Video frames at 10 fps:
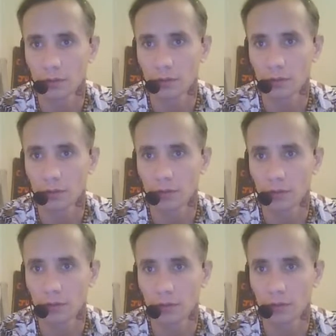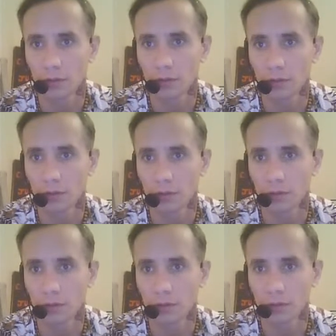So what? I'm on my
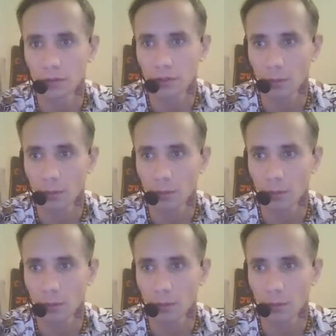vape now.